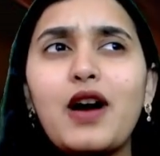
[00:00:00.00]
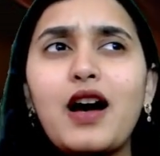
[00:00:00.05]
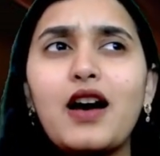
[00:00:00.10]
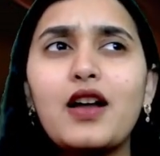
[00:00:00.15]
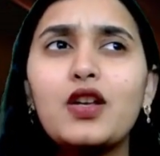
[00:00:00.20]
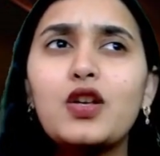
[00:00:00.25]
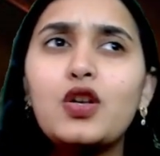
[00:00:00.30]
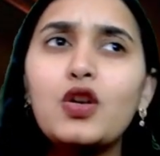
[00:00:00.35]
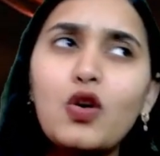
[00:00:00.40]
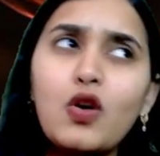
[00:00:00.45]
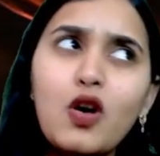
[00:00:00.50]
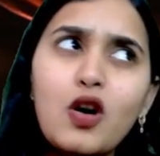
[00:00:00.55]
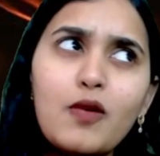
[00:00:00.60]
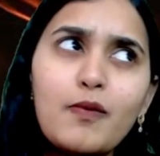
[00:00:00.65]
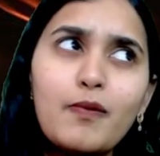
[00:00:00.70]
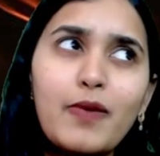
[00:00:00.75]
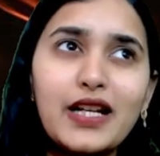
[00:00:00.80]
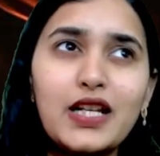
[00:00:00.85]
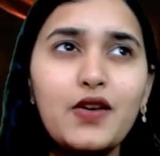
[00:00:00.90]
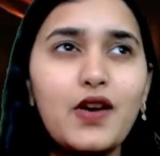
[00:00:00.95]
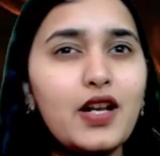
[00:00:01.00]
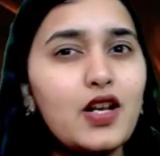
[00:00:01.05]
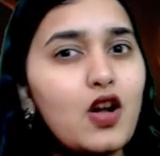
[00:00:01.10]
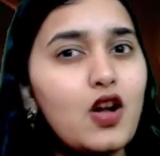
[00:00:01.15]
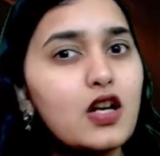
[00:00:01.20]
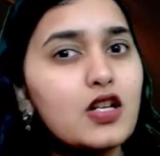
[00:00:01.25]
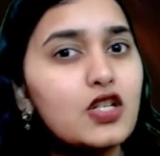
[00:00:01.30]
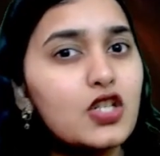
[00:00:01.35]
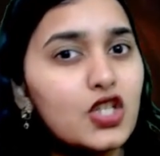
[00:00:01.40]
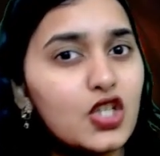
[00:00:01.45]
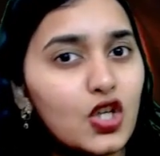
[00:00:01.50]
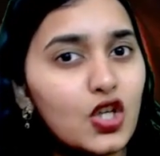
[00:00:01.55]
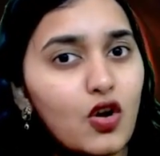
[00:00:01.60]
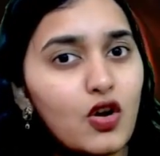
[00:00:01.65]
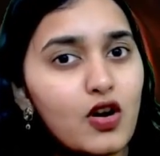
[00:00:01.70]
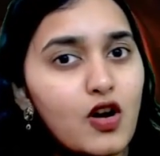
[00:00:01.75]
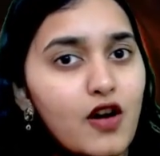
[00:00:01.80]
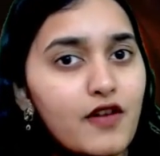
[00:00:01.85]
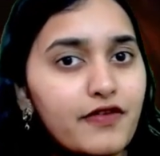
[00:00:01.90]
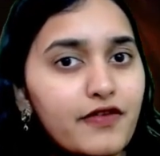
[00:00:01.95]
know but you are not sure
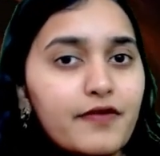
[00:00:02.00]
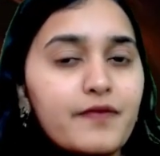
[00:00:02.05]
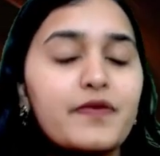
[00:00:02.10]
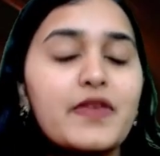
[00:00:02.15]
of.